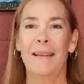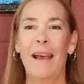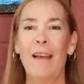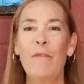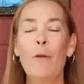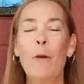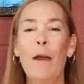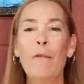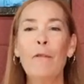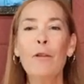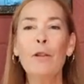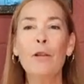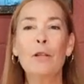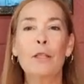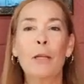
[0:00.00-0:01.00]
Have you ever
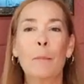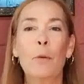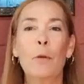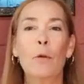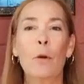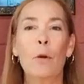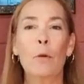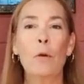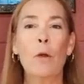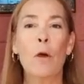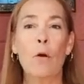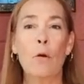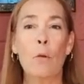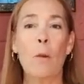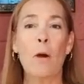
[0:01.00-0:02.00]
looked up your own
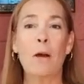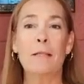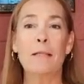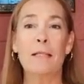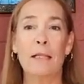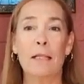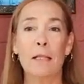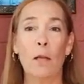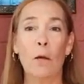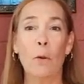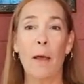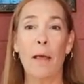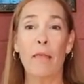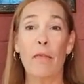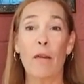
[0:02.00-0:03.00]
home on Zillow
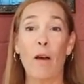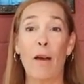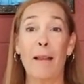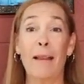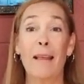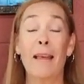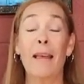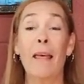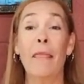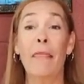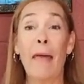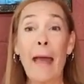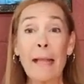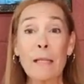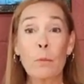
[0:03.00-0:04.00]
and thought,
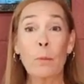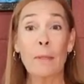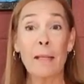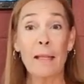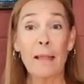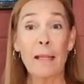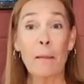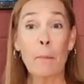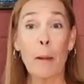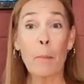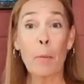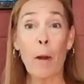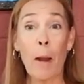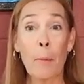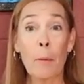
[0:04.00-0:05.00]
that's what they think my
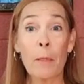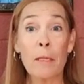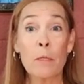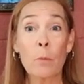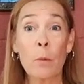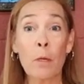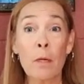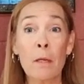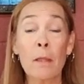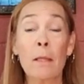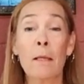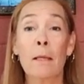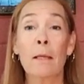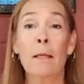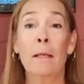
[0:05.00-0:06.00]
property's worth?
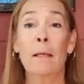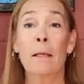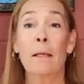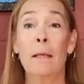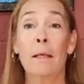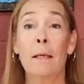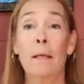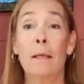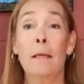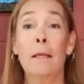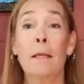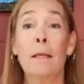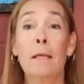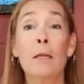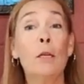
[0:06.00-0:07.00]

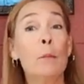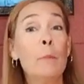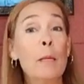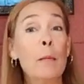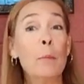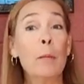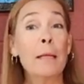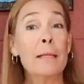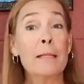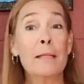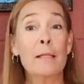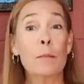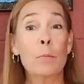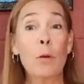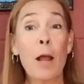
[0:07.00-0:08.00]
Could be a pleasant
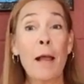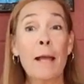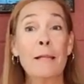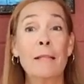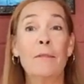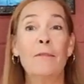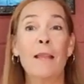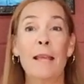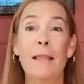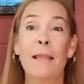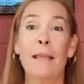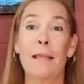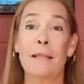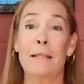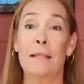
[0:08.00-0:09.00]
surprise if they
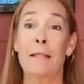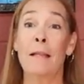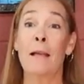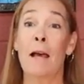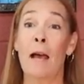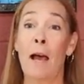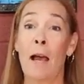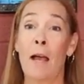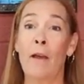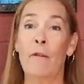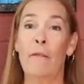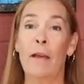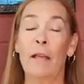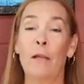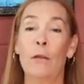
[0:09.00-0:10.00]
think it's a higher
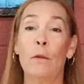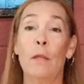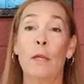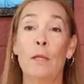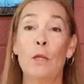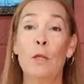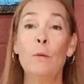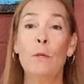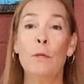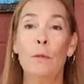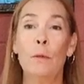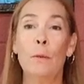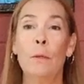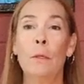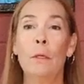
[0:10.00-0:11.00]
value than you
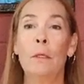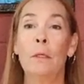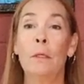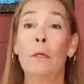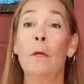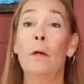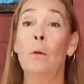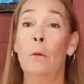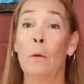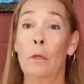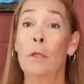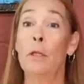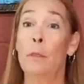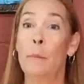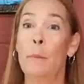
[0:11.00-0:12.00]
do, or
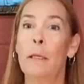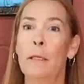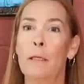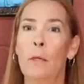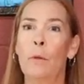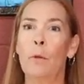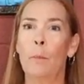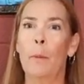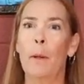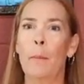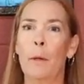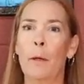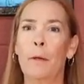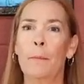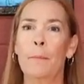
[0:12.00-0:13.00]
could be a total
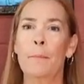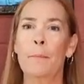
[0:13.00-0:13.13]
bummer.